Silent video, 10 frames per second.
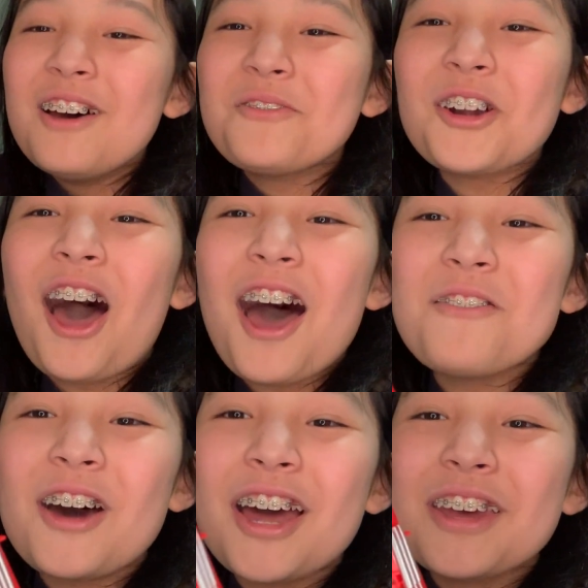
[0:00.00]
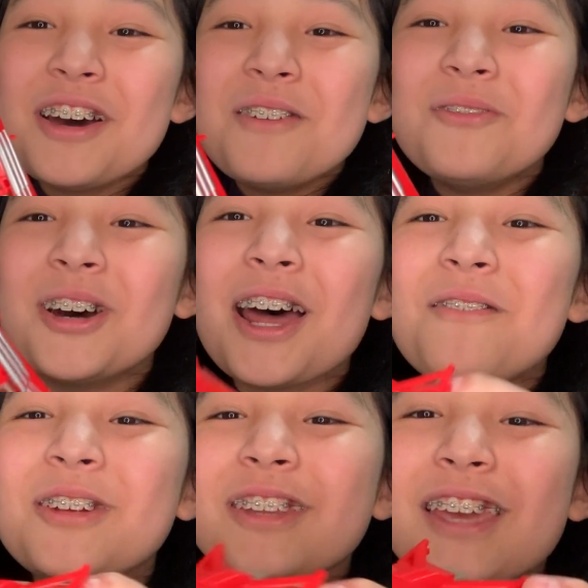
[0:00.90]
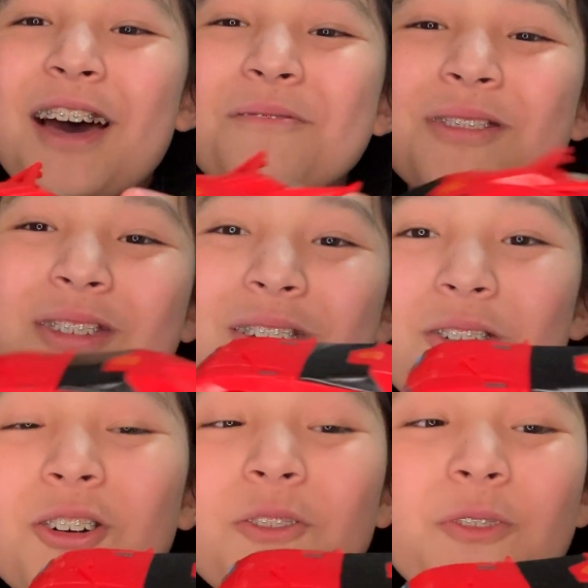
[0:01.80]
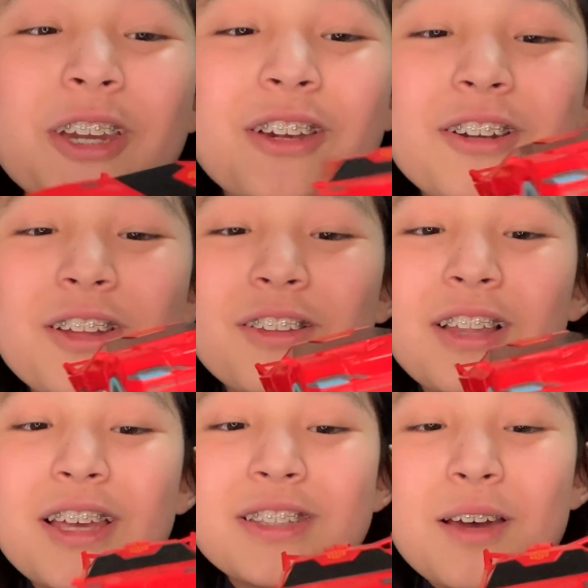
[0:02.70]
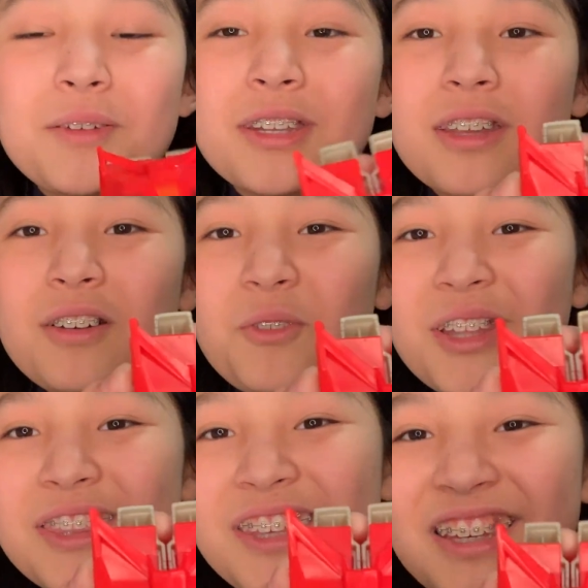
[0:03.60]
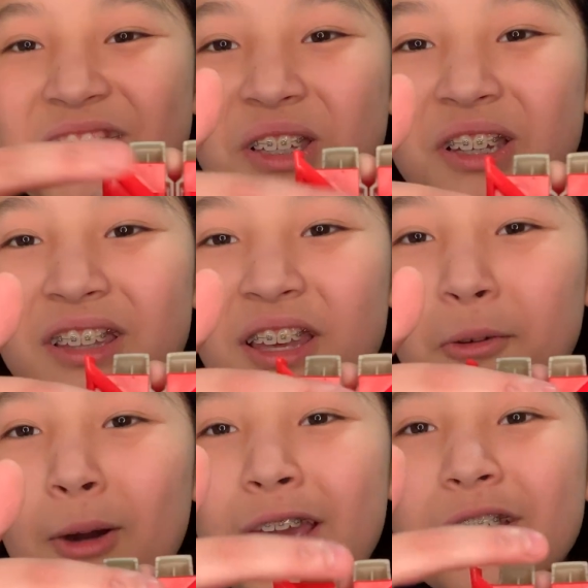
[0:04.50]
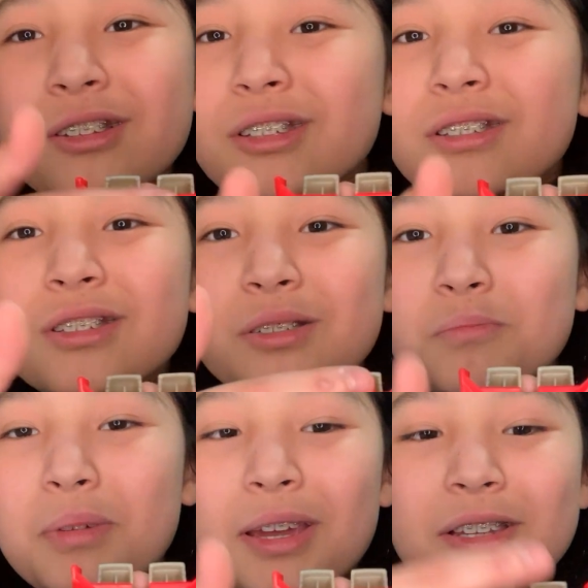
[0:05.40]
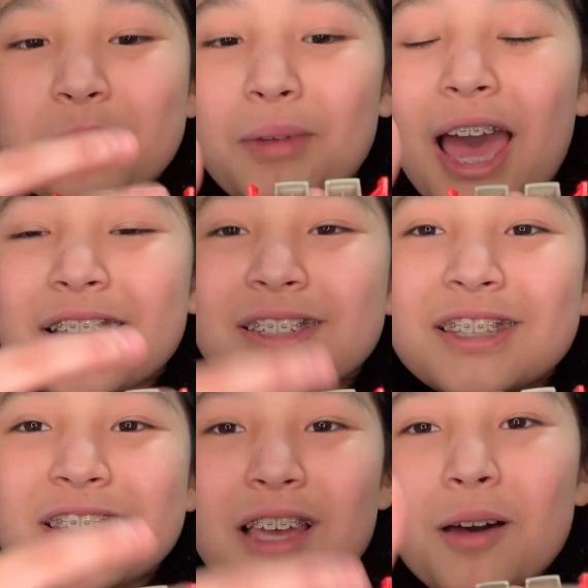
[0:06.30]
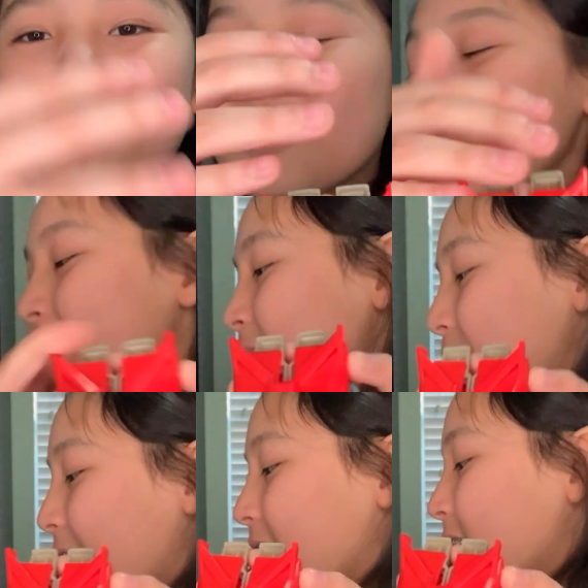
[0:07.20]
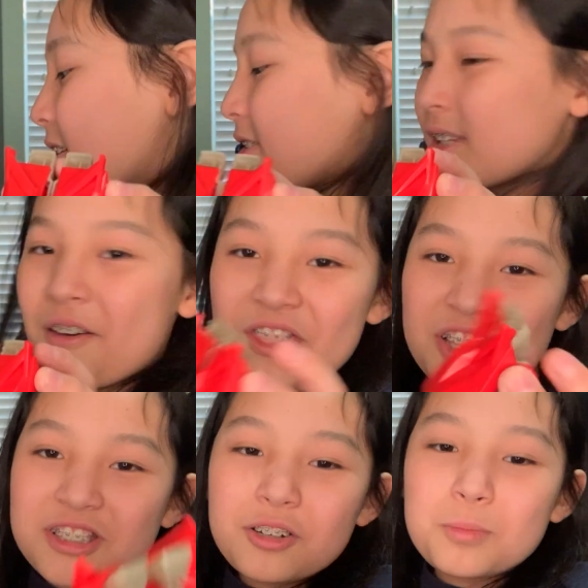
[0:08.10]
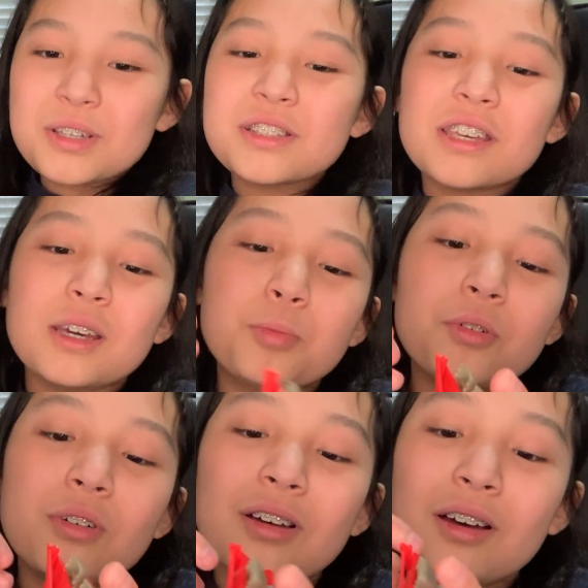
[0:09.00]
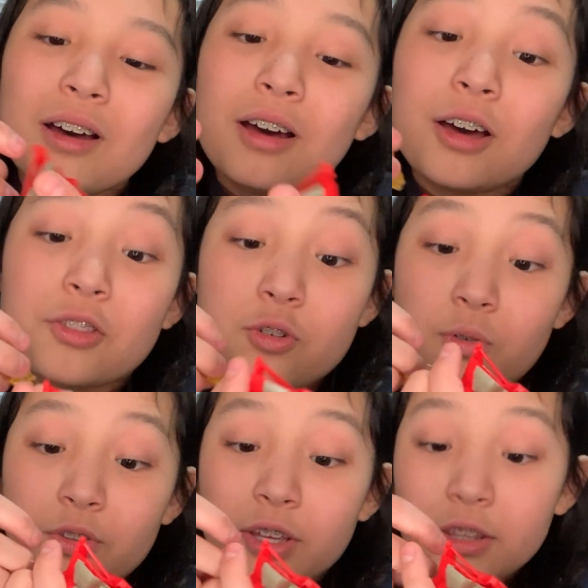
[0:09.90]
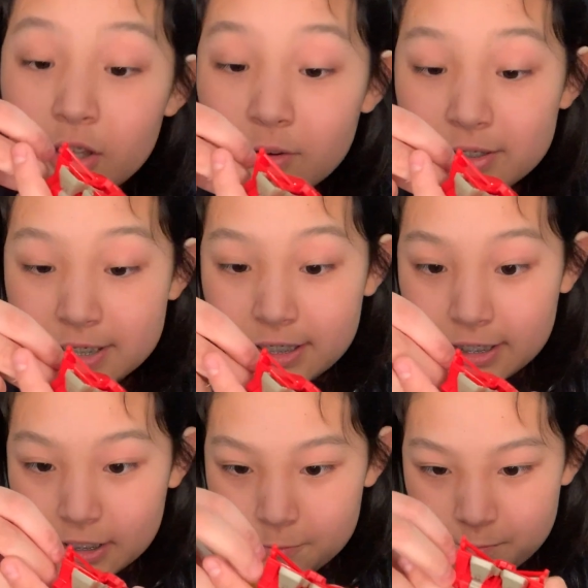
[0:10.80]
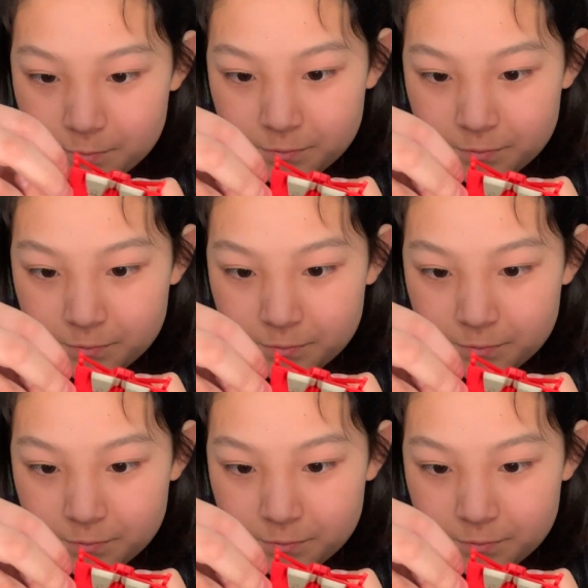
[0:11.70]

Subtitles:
for a hot rod. But, I mean, yeah. Cool figure nonetheless. I mean, the one thing is, like, why couldn't you just patch this up back here? Because that's the only piece of kibble. The cool thing, though, is that the